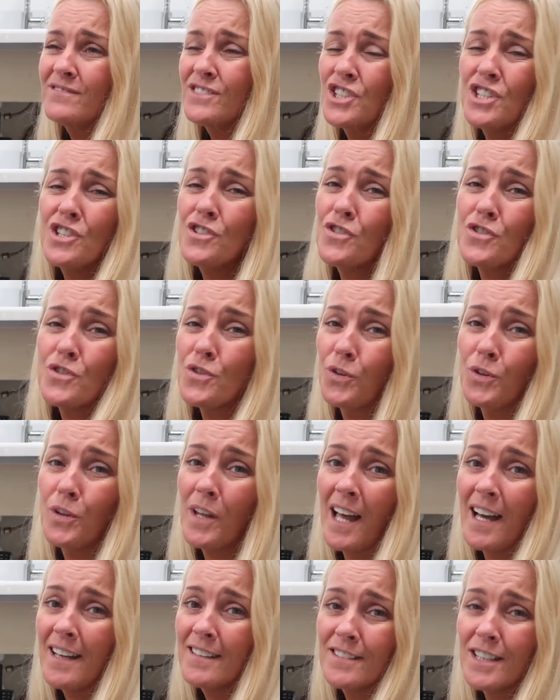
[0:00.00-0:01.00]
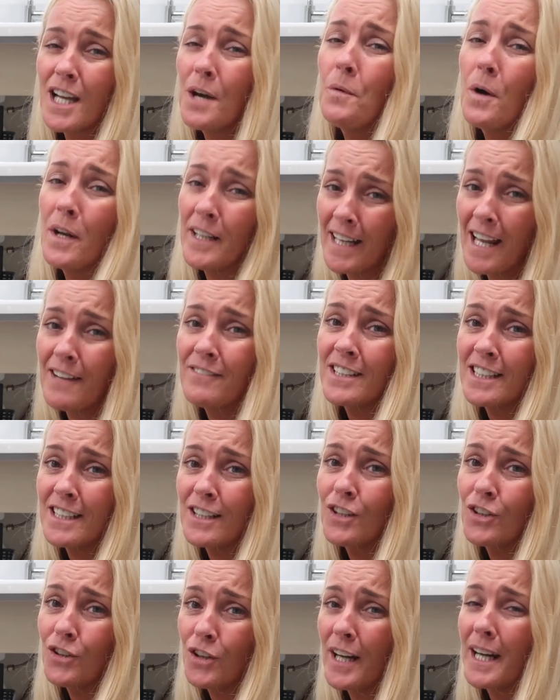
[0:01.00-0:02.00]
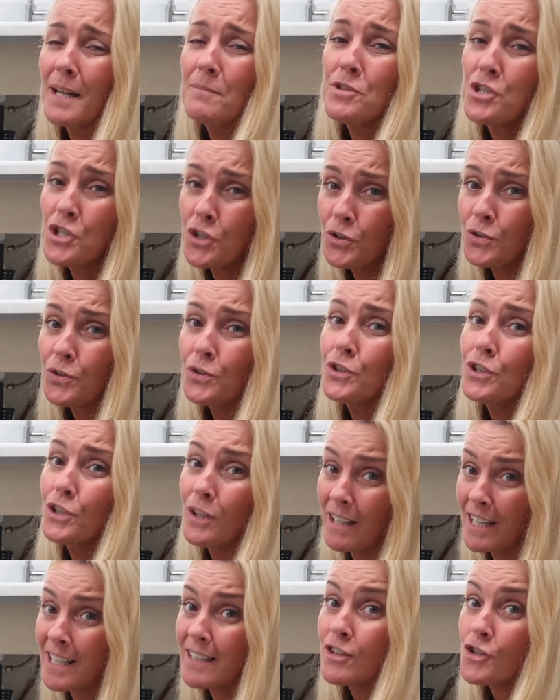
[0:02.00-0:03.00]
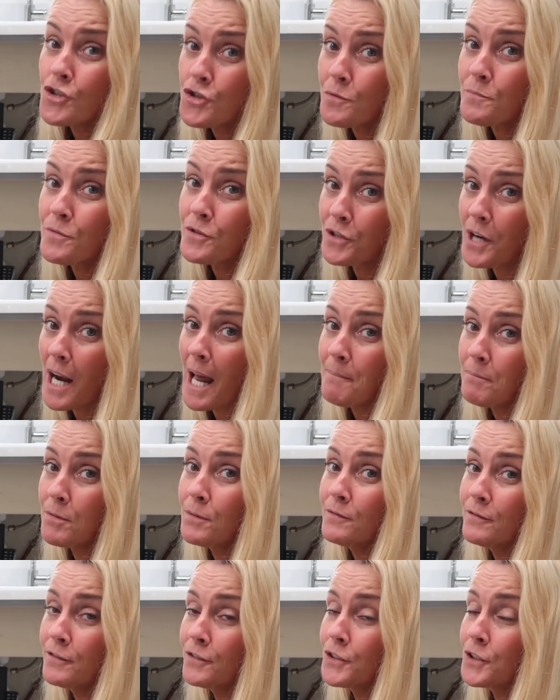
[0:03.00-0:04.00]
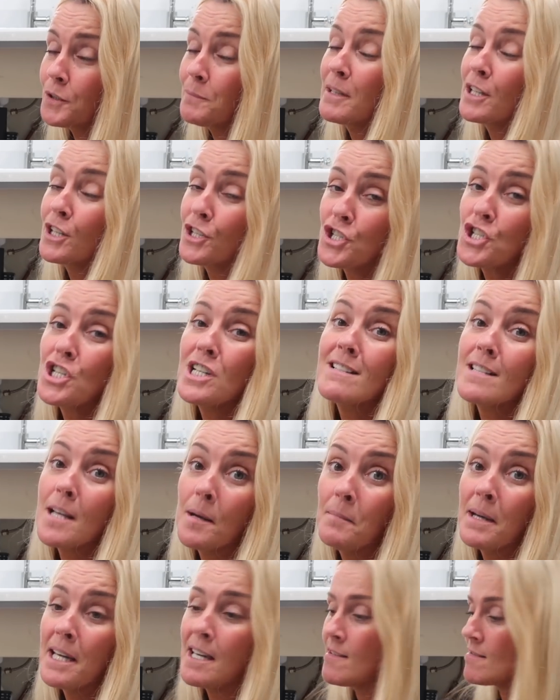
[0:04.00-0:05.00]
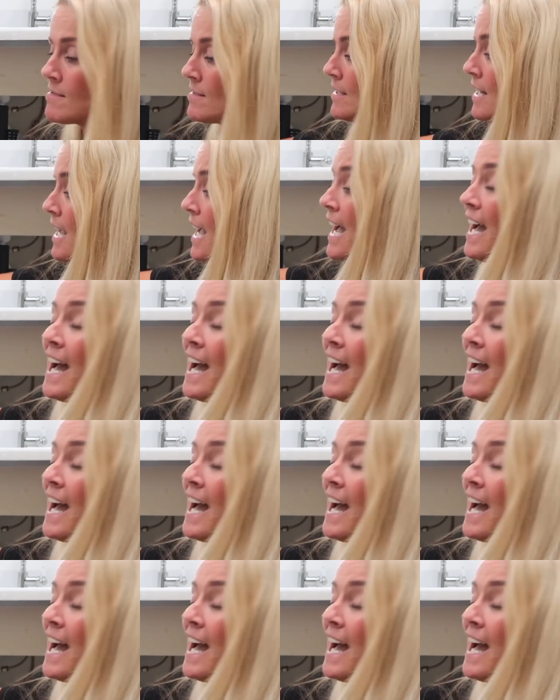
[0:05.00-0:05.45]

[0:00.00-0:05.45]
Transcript: She does all that. Go on and have a little look, and I'm sure you'll hit the subscribe button for her because she's amazing.